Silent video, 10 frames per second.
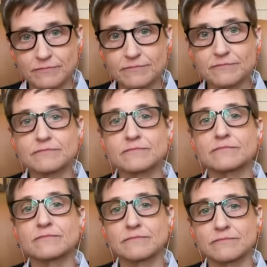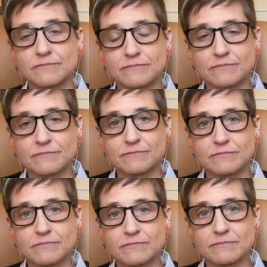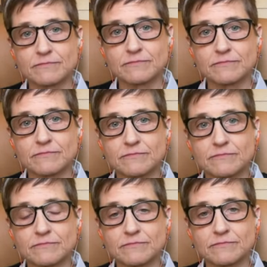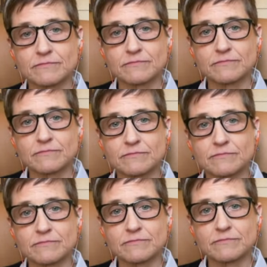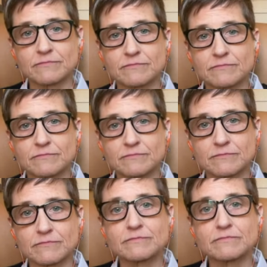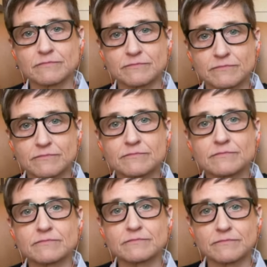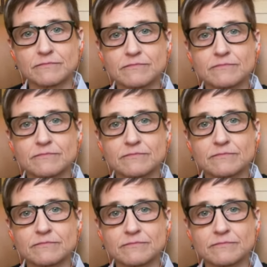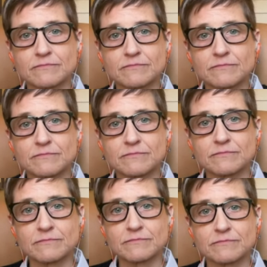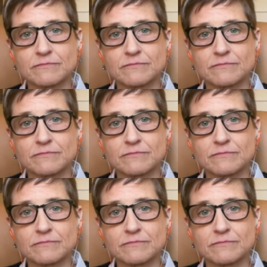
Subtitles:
(silent)